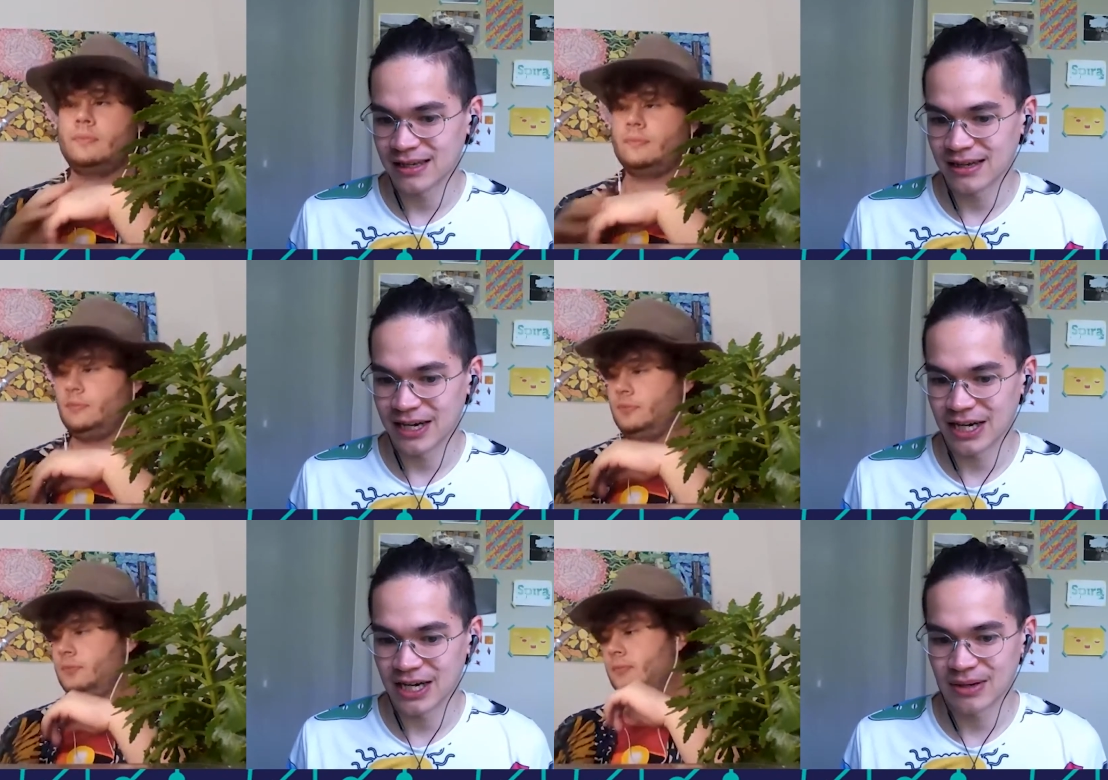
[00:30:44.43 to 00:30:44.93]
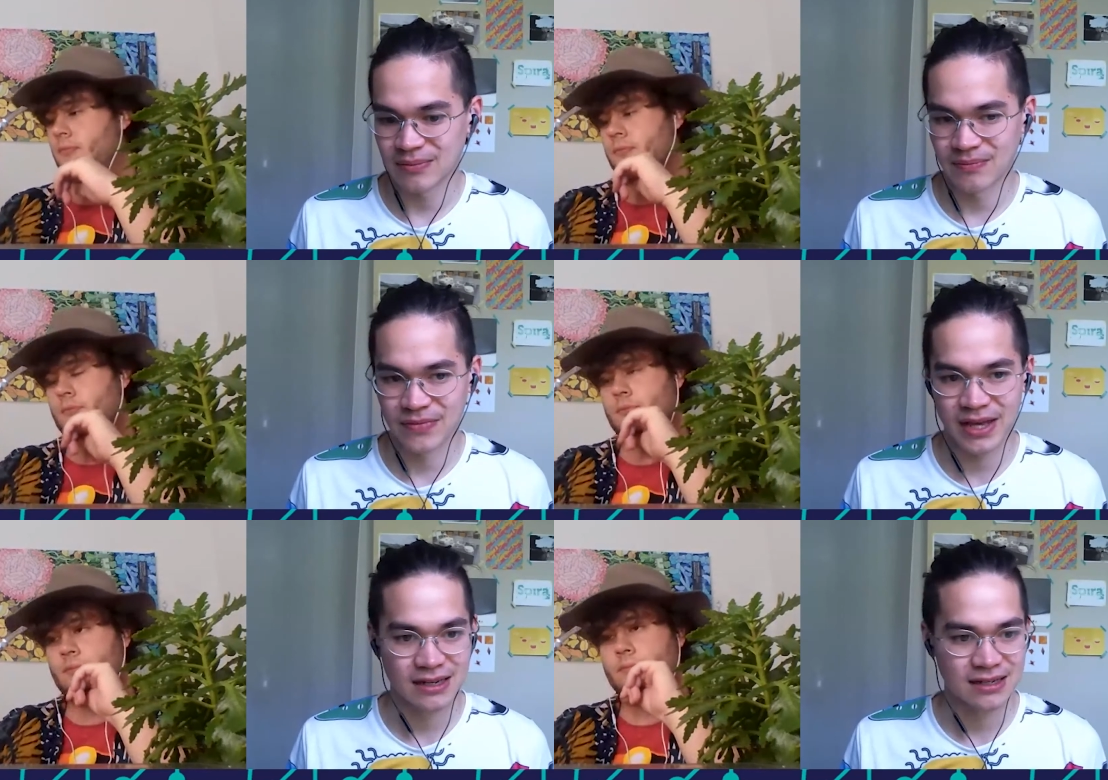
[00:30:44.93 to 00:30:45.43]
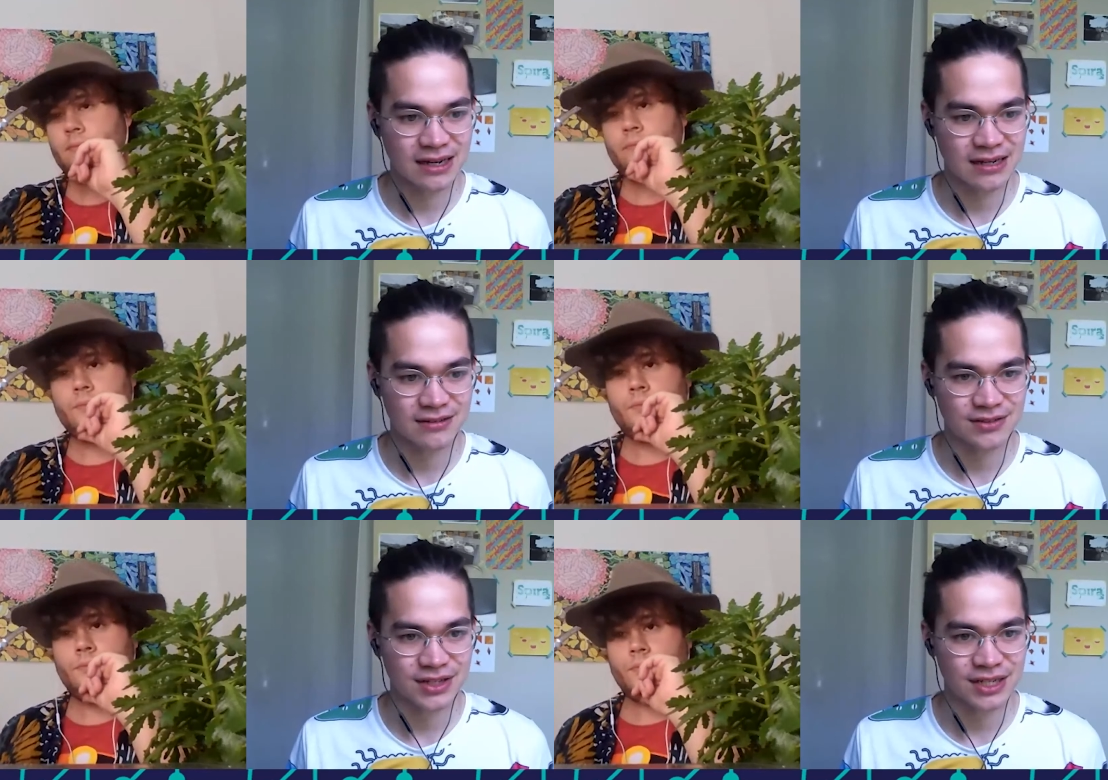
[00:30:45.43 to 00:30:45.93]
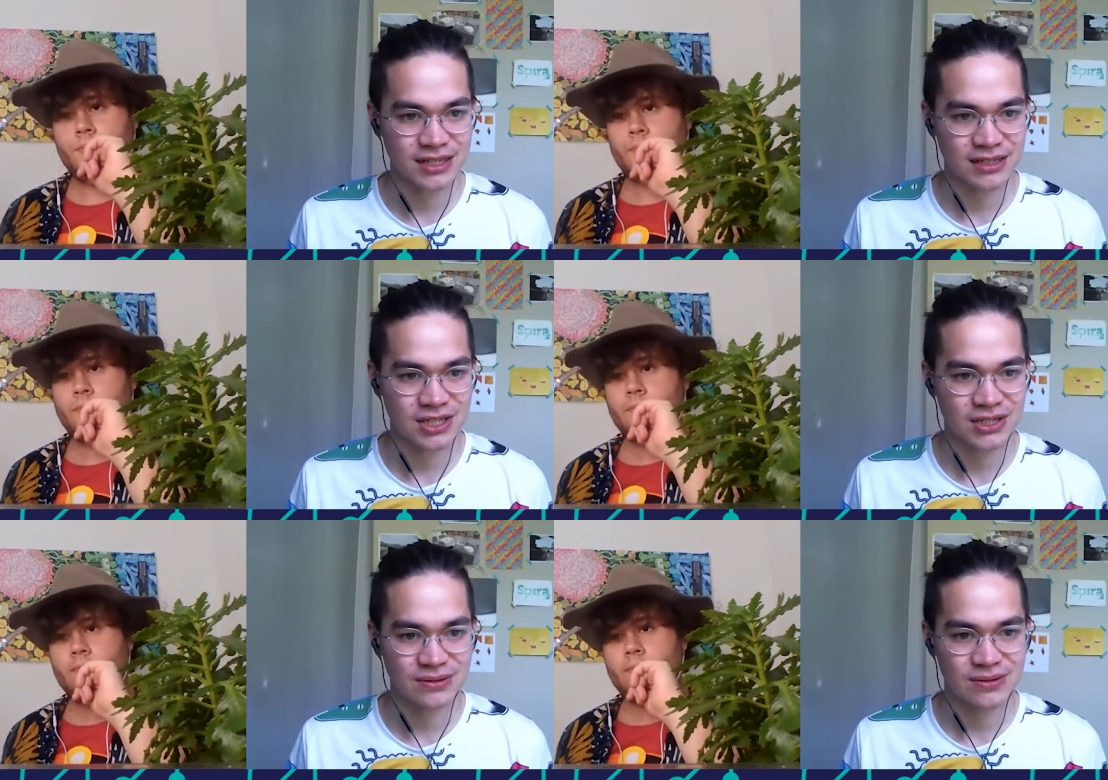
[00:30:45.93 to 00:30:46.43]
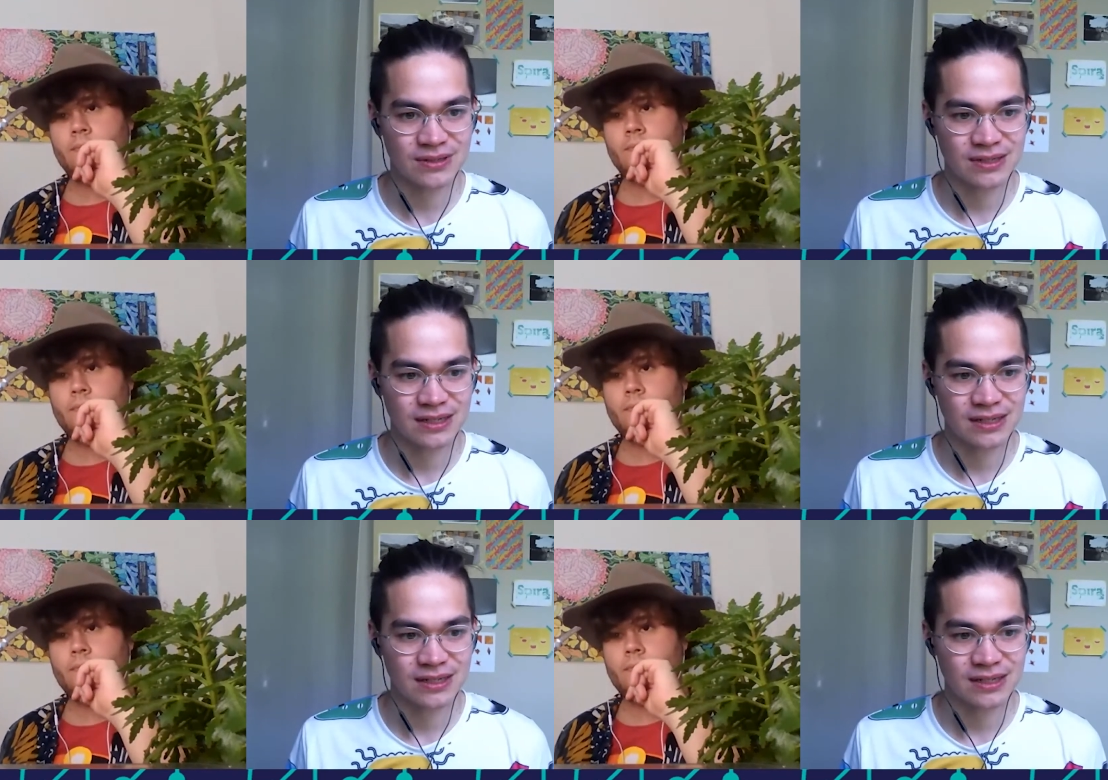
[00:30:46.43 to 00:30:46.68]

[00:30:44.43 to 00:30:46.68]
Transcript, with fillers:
Speaker 1: um, that kind of like you know